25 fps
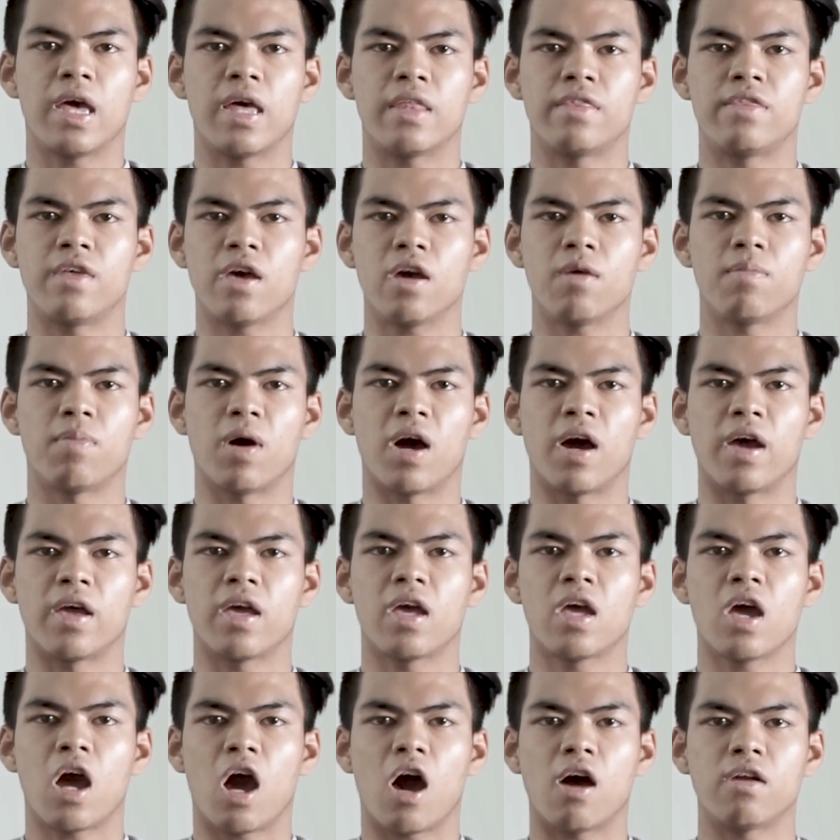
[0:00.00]
thereby
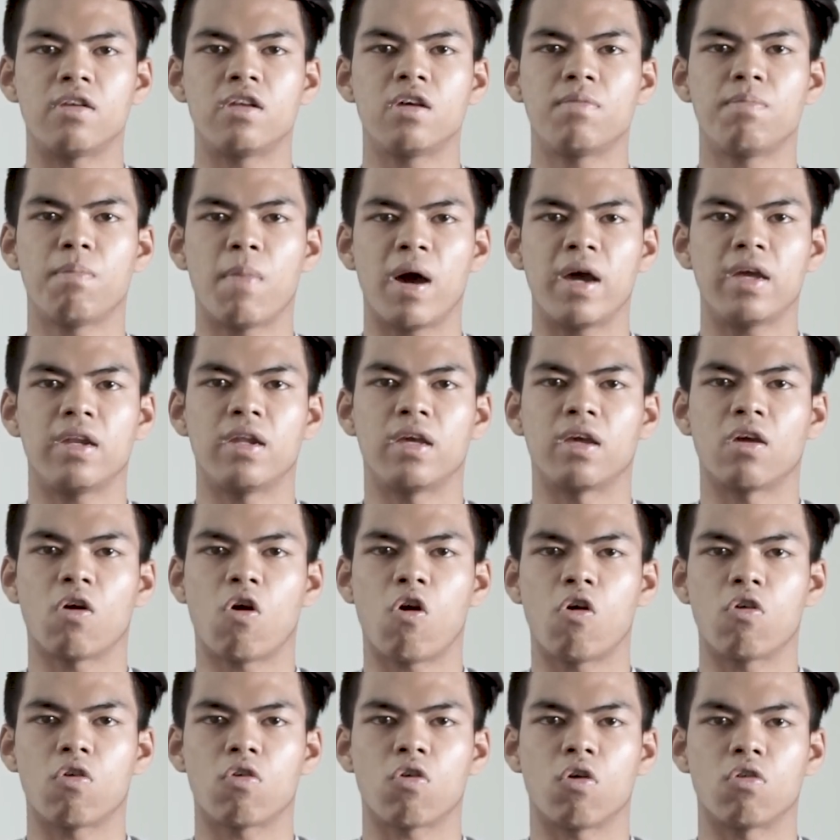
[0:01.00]
undermining
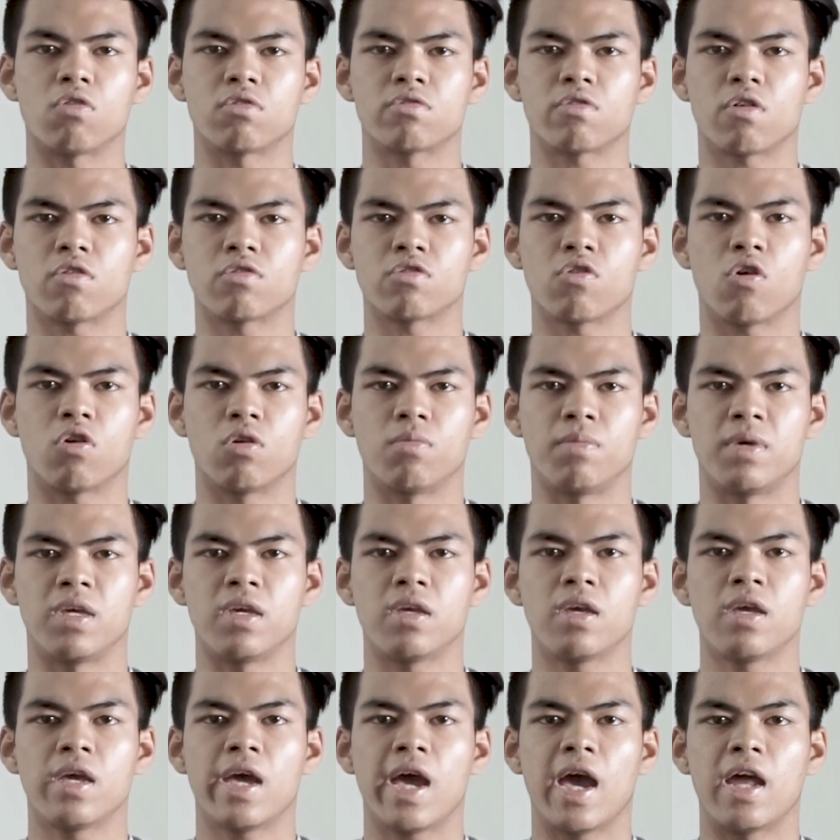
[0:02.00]
Hong Kong's autonomy